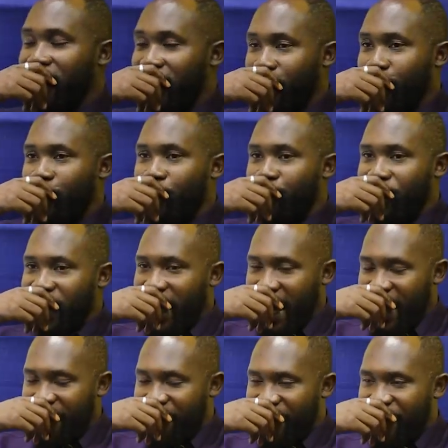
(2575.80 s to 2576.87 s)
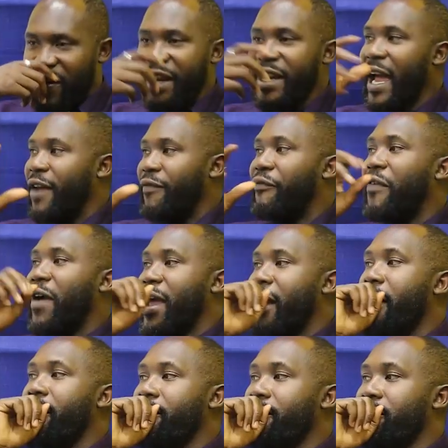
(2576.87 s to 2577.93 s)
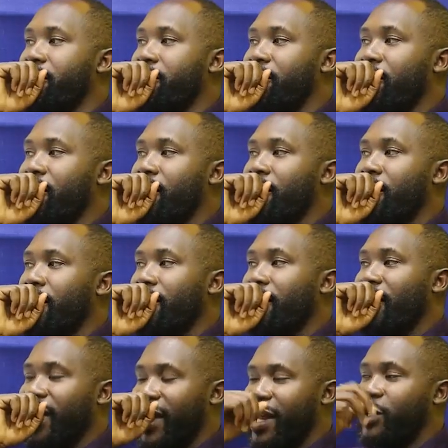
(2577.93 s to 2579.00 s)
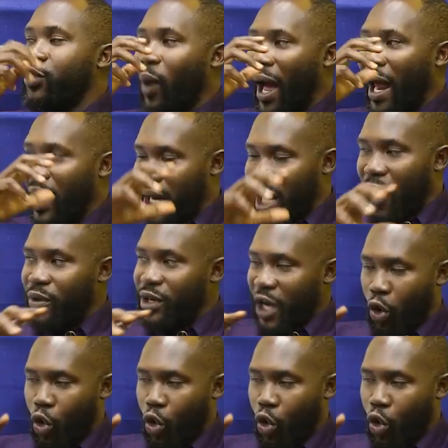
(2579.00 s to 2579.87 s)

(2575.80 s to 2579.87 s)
it should be a free and fair. They should allow their